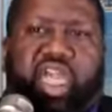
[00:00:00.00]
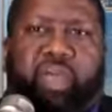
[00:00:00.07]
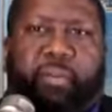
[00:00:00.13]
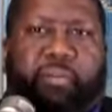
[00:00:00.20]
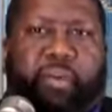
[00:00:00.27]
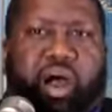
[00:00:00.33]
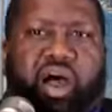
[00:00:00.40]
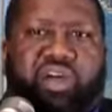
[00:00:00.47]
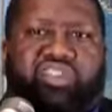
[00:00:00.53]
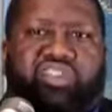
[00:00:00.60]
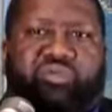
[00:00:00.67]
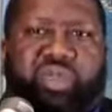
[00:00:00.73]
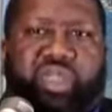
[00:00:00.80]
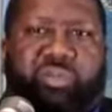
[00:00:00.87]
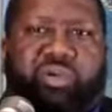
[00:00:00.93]
It
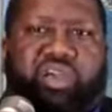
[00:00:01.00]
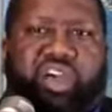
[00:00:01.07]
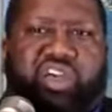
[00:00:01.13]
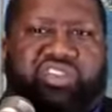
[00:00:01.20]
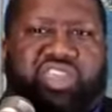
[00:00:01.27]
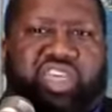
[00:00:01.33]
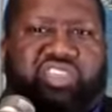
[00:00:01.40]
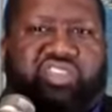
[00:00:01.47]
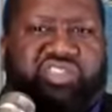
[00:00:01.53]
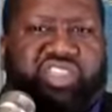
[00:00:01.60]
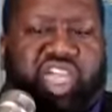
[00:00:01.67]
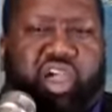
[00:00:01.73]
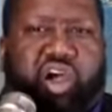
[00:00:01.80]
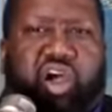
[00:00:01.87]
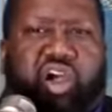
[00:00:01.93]
bothers me because
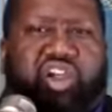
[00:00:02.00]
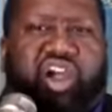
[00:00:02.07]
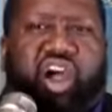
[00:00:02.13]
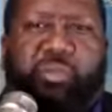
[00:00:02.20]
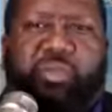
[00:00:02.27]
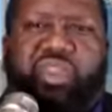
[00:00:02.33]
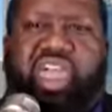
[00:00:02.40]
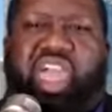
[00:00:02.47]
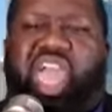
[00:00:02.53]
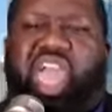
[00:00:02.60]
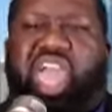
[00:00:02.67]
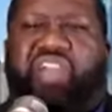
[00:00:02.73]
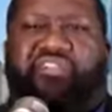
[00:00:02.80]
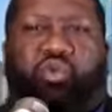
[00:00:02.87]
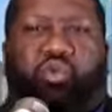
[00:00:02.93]
they are coming
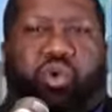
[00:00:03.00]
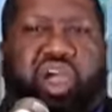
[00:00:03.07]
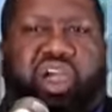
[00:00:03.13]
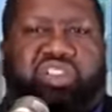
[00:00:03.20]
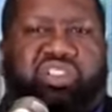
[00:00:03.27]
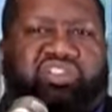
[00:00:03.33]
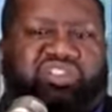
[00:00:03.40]
everywhere,